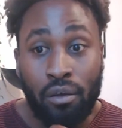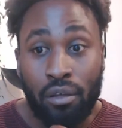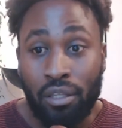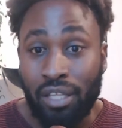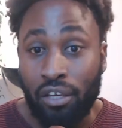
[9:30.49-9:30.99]

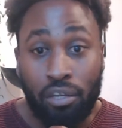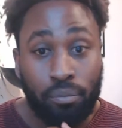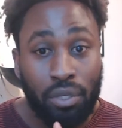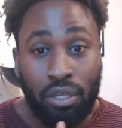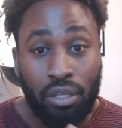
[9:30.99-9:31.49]
That could
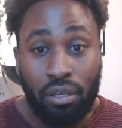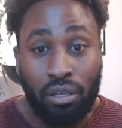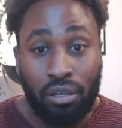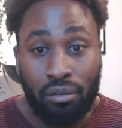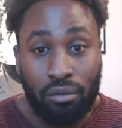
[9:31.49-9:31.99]

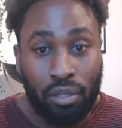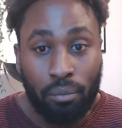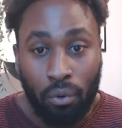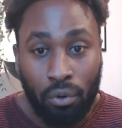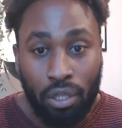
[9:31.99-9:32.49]
be the
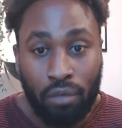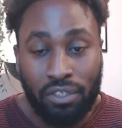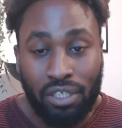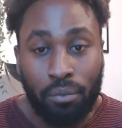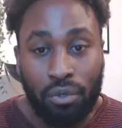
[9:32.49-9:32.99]
morning for
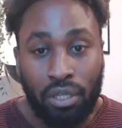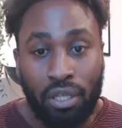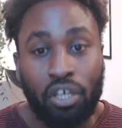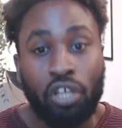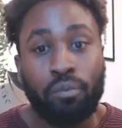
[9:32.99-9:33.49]
somebody,
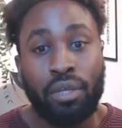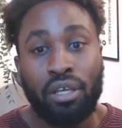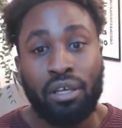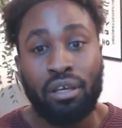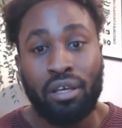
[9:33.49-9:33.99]
it could
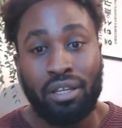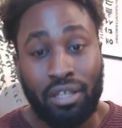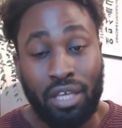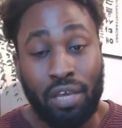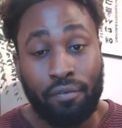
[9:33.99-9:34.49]
be
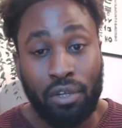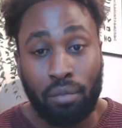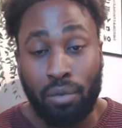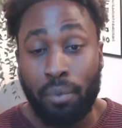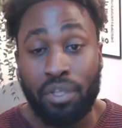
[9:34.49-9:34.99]
the
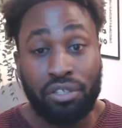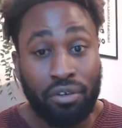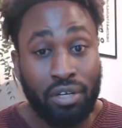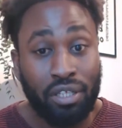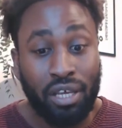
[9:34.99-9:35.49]
evening, might be
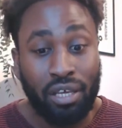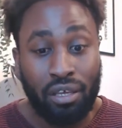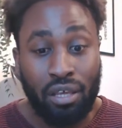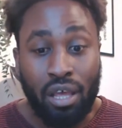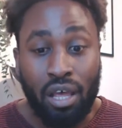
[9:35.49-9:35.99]
during the day,
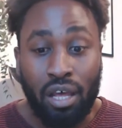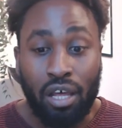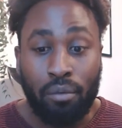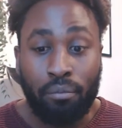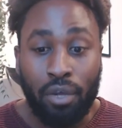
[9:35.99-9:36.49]

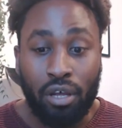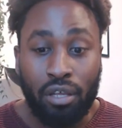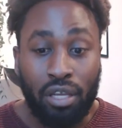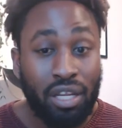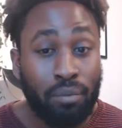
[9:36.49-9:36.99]

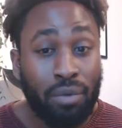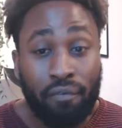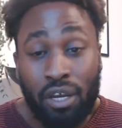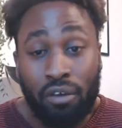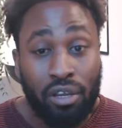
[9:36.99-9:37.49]
but it might
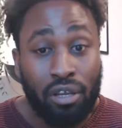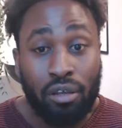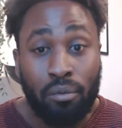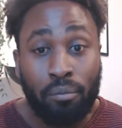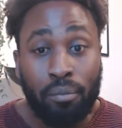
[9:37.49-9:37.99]
vary,
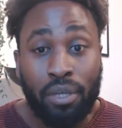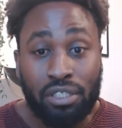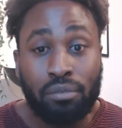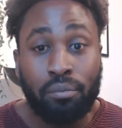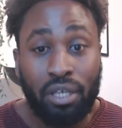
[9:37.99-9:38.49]
but
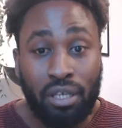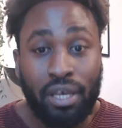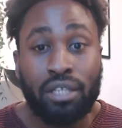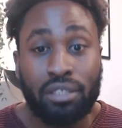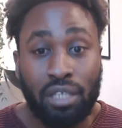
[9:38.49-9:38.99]
just make it
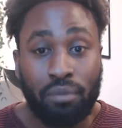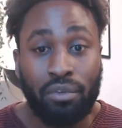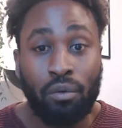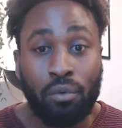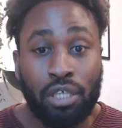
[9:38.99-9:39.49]
at a time
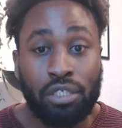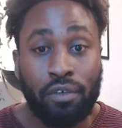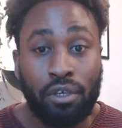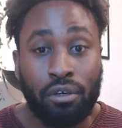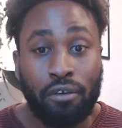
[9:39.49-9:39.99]
that works for
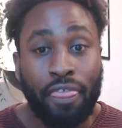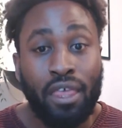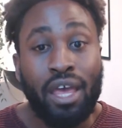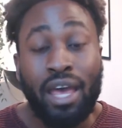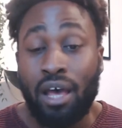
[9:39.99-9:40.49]
you.
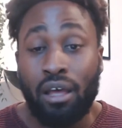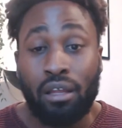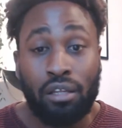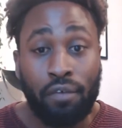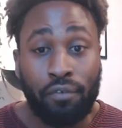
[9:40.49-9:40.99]

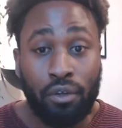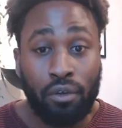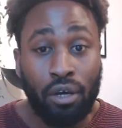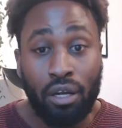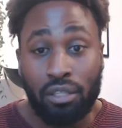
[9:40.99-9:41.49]
And if
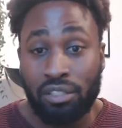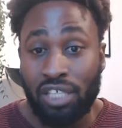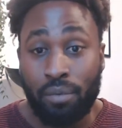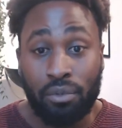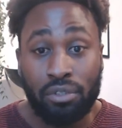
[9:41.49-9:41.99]
you aren't
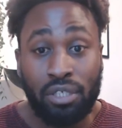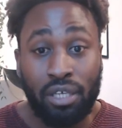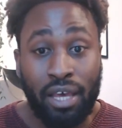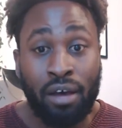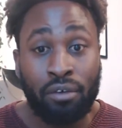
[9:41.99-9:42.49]
able to
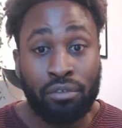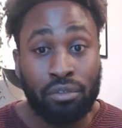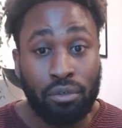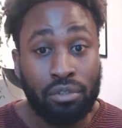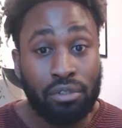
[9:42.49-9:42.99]
get
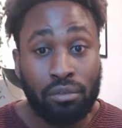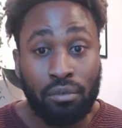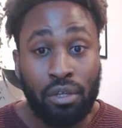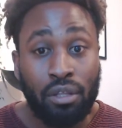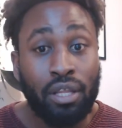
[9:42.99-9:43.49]
outdoors,
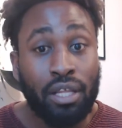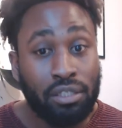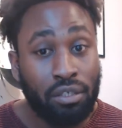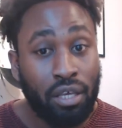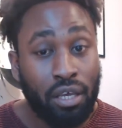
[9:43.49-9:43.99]

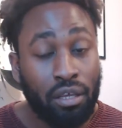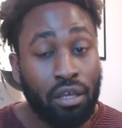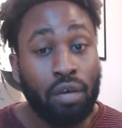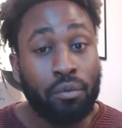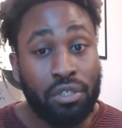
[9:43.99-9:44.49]
that's okay.
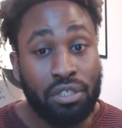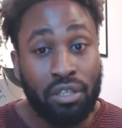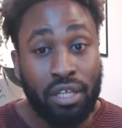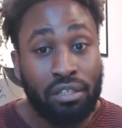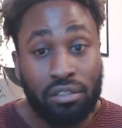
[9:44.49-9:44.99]
I would
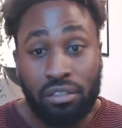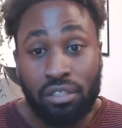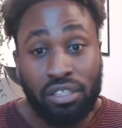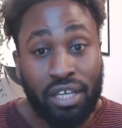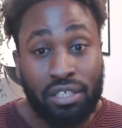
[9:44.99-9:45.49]
then
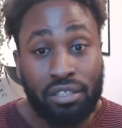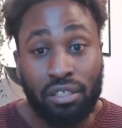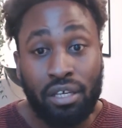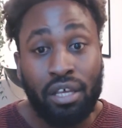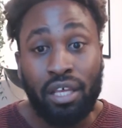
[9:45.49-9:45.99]
suggest
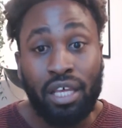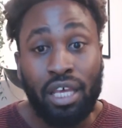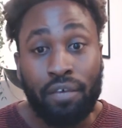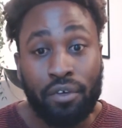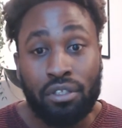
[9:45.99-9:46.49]

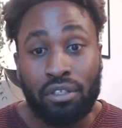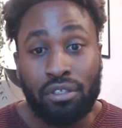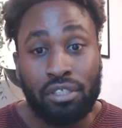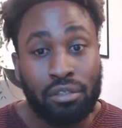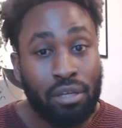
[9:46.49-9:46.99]
even
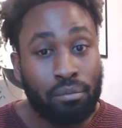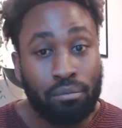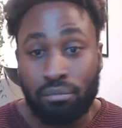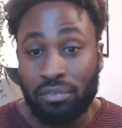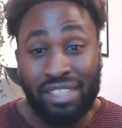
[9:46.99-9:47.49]

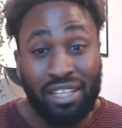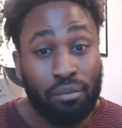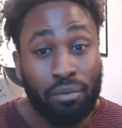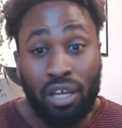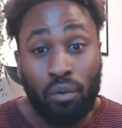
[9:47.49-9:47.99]
standing
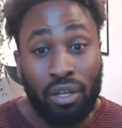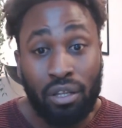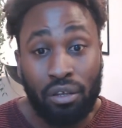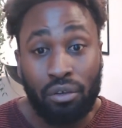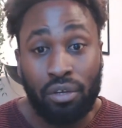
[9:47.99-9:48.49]
by a
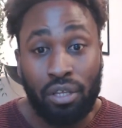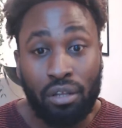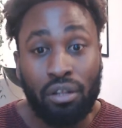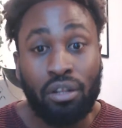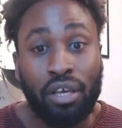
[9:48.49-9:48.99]
window,
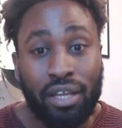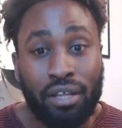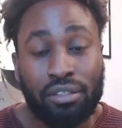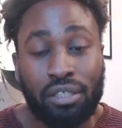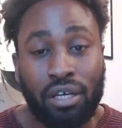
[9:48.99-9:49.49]
looking
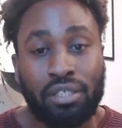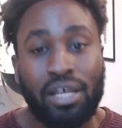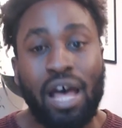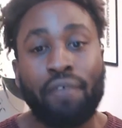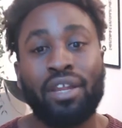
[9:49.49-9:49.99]
outside,
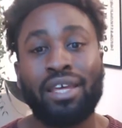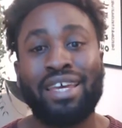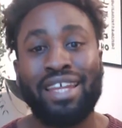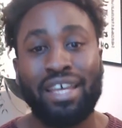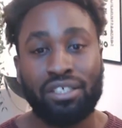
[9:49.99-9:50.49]
having that
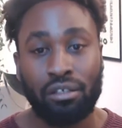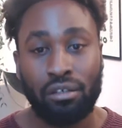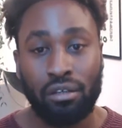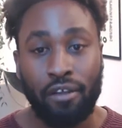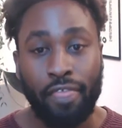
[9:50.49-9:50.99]

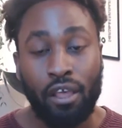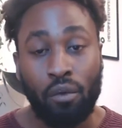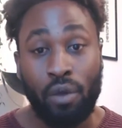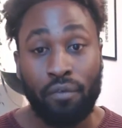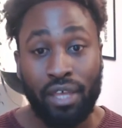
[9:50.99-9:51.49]
connection
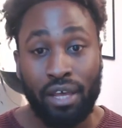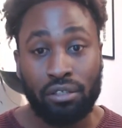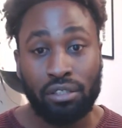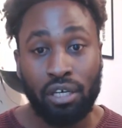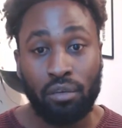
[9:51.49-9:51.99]
with the
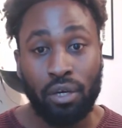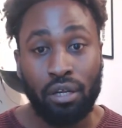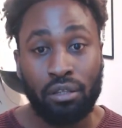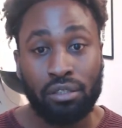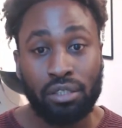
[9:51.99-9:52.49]
outside
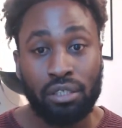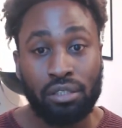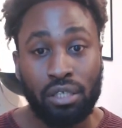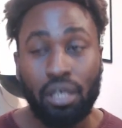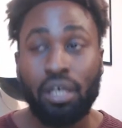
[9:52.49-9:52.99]
world.
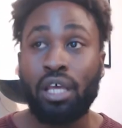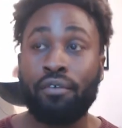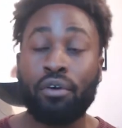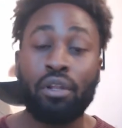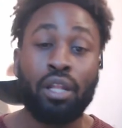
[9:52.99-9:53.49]
And
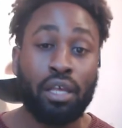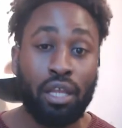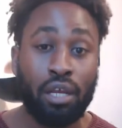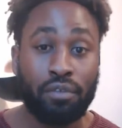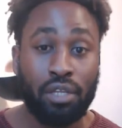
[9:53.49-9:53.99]
if you're lucky
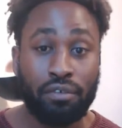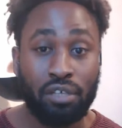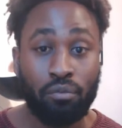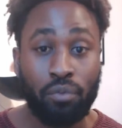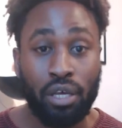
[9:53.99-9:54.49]
enough to live
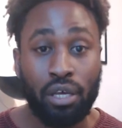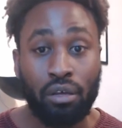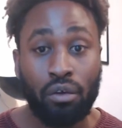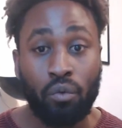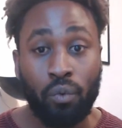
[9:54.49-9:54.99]
somewhere
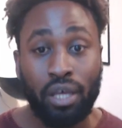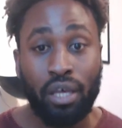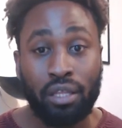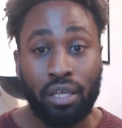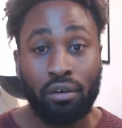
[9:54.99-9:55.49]

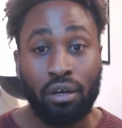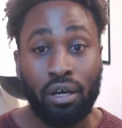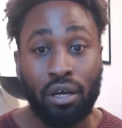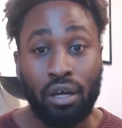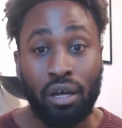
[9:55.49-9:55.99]
where there
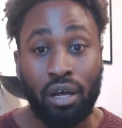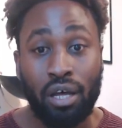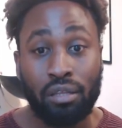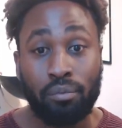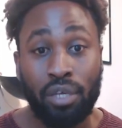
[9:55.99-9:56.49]
are
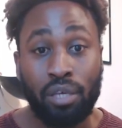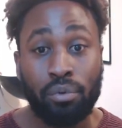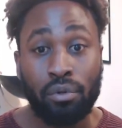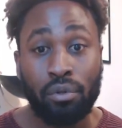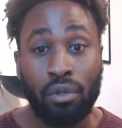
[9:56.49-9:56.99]
other
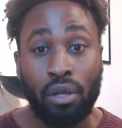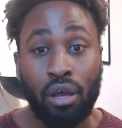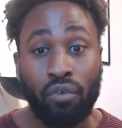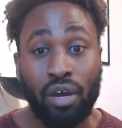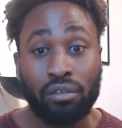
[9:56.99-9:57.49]
people
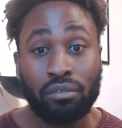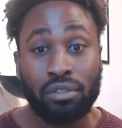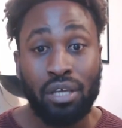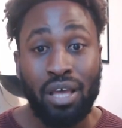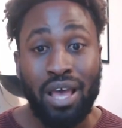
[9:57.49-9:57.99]

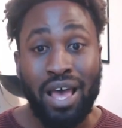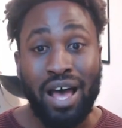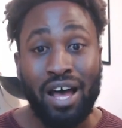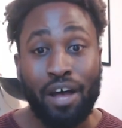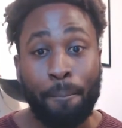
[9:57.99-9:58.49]
around,
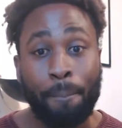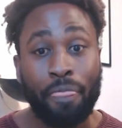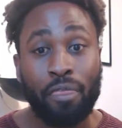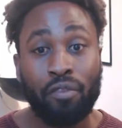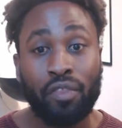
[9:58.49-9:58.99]

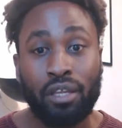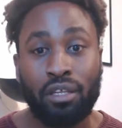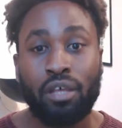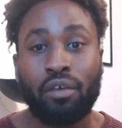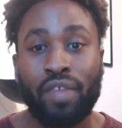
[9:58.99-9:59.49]

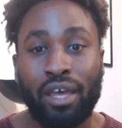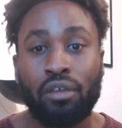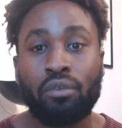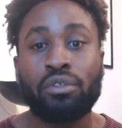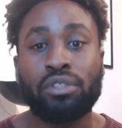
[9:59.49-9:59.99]
then that
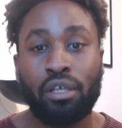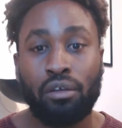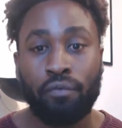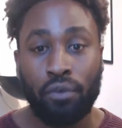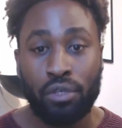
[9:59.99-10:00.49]
can
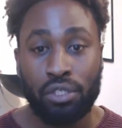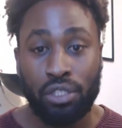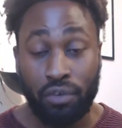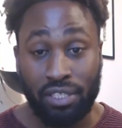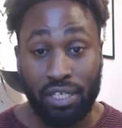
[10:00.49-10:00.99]
also
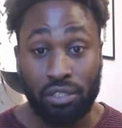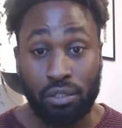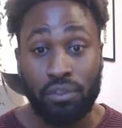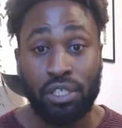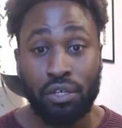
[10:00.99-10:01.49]
foster a sense
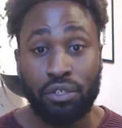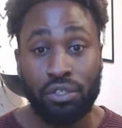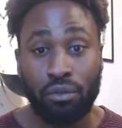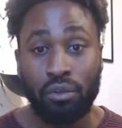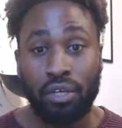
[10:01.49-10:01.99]
of
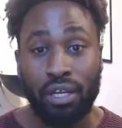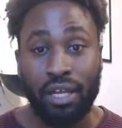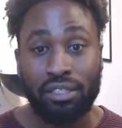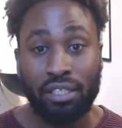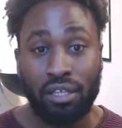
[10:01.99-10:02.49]
social
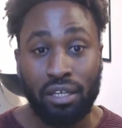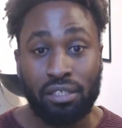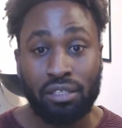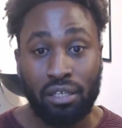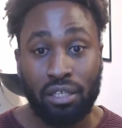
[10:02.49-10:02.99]

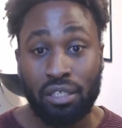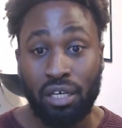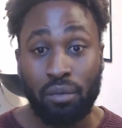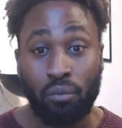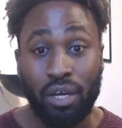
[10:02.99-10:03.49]
connectedness in a
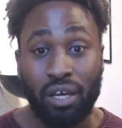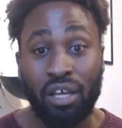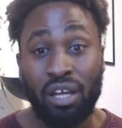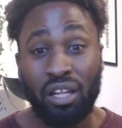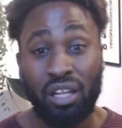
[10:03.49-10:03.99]
time where
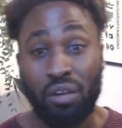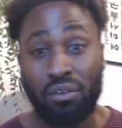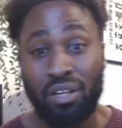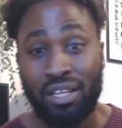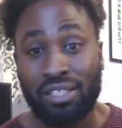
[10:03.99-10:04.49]

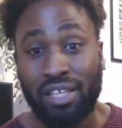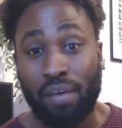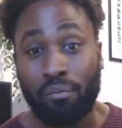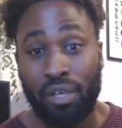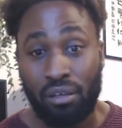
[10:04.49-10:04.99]
loneliness
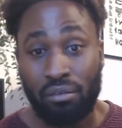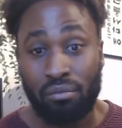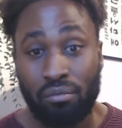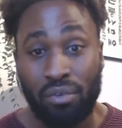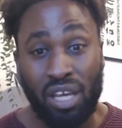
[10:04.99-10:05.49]
can be
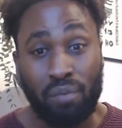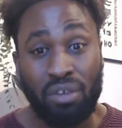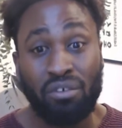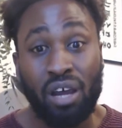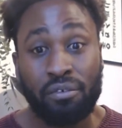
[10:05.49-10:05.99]

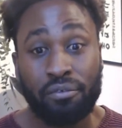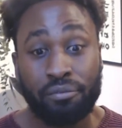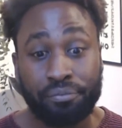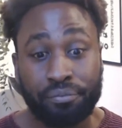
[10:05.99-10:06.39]
rife.